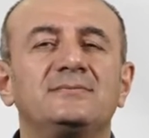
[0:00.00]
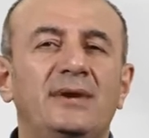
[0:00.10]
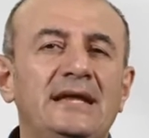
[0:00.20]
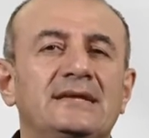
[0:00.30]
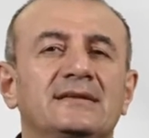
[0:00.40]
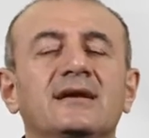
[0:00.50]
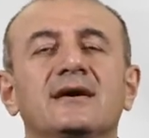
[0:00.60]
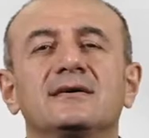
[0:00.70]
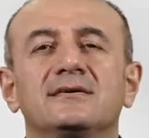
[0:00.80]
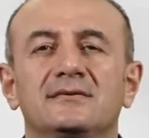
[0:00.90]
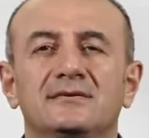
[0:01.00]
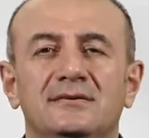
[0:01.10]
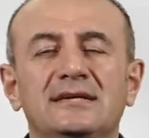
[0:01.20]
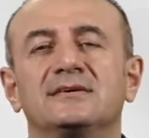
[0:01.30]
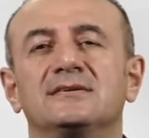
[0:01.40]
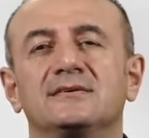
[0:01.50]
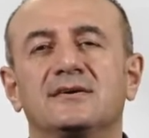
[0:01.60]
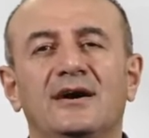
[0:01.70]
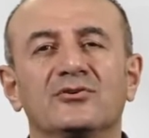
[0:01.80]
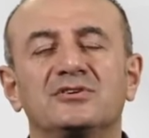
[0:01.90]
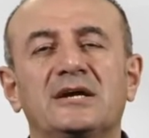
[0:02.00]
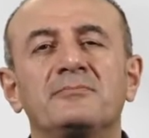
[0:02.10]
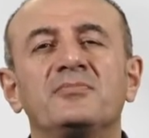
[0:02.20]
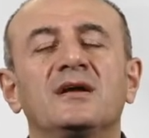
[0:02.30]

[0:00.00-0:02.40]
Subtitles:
Benin, a little country.